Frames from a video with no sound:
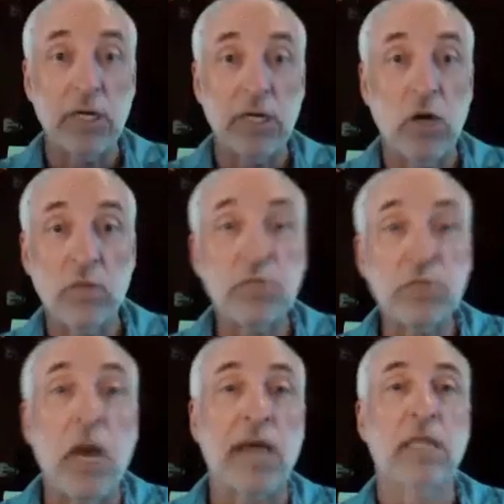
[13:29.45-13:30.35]
And I want to
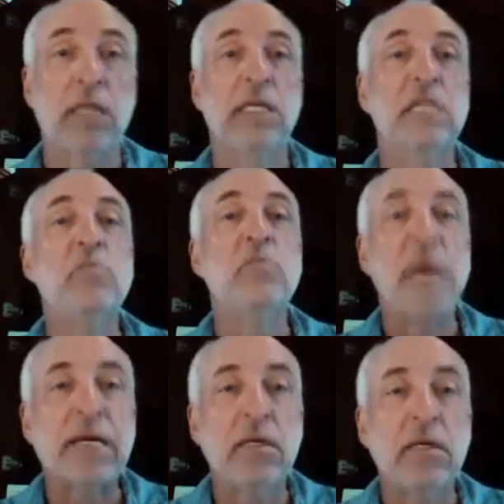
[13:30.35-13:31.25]
know which model
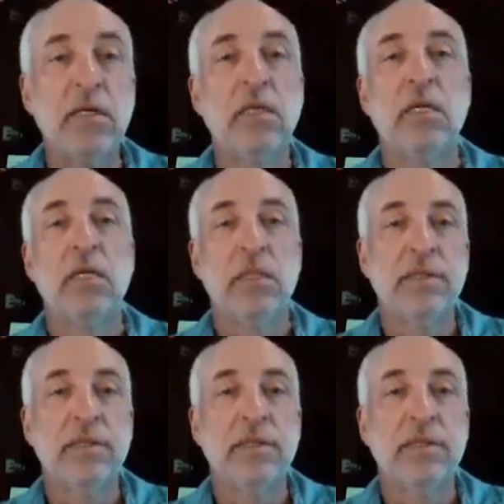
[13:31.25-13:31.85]
is better.